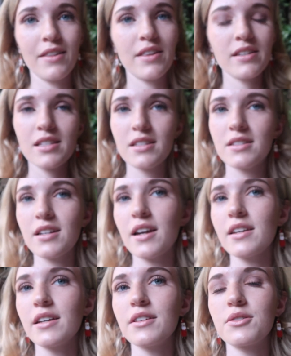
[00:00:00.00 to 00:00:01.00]
This is
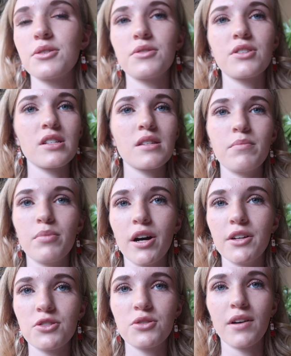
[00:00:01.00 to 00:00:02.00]
turning into just
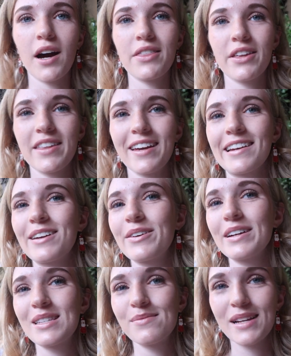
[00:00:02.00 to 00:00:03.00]
brunch rather than
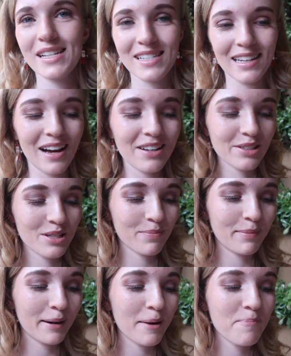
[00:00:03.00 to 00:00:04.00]
Christmas lunch,
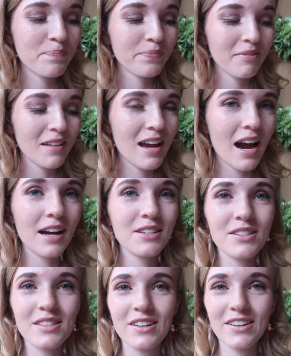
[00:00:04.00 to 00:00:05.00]
but I
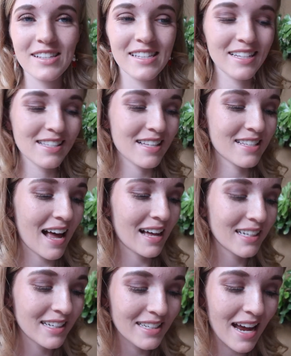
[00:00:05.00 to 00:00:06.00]
just got Caesar
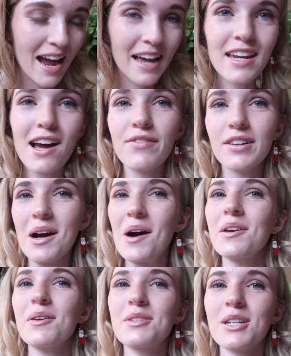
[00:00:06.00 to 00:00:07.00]
salad and
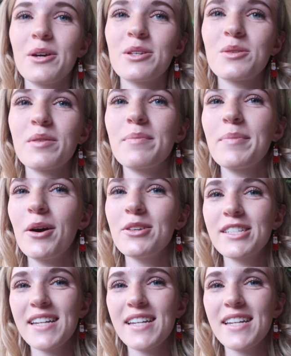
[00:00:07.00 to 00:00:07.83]
avocado toast with poached